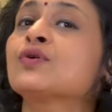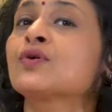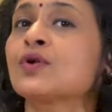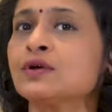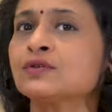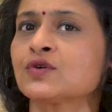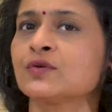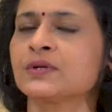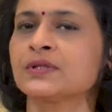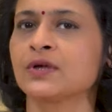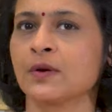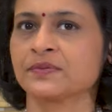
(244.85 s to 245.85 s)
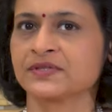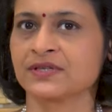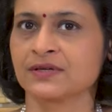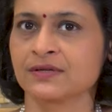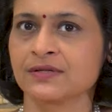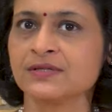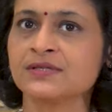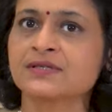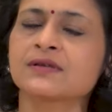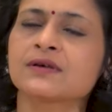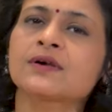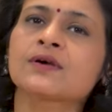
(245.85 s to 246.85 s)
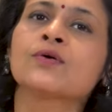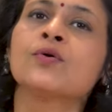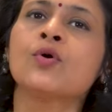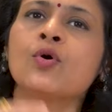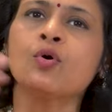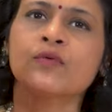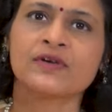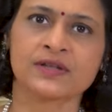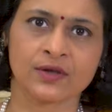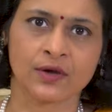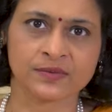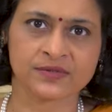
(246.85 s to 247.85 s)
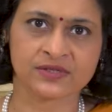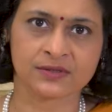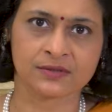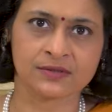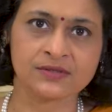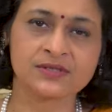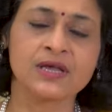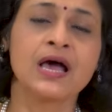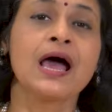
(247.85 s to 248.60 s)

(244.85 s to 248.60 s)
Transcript: cross over the obstacles, go over the obstacles